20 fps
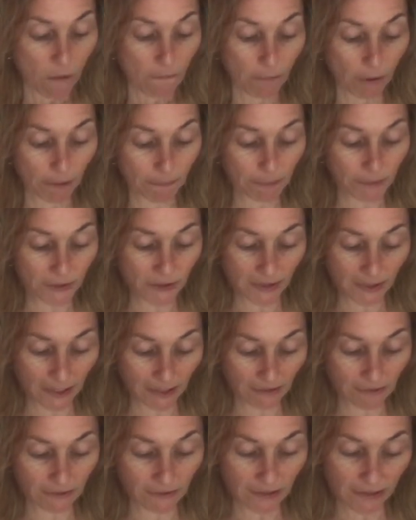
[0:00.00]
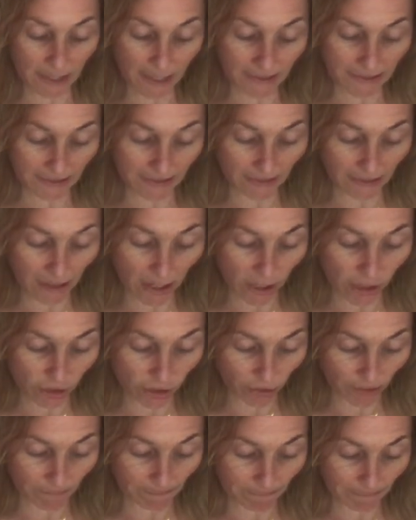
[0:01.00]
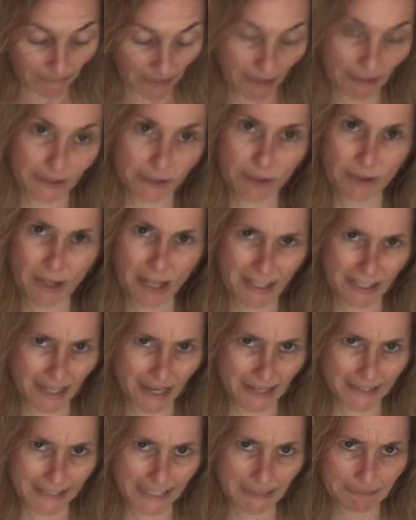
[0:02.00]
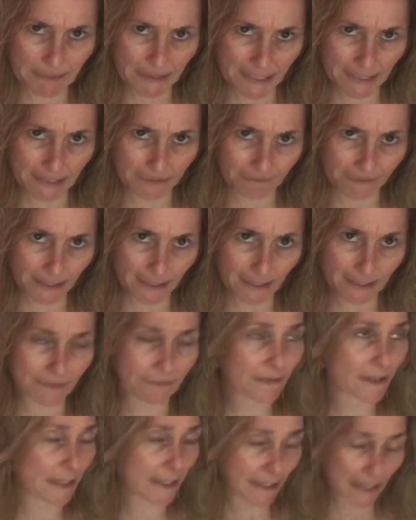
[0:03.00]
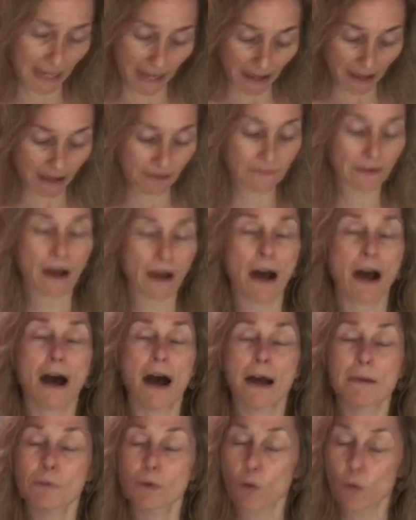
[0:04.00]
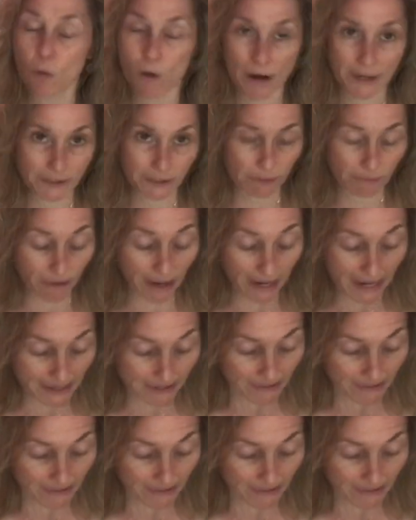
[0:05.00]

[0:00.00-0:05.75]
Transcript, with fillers: Purple sandals, less than 100. Now, I know that's kind of specific, and if they didn't have, I'm quite all right.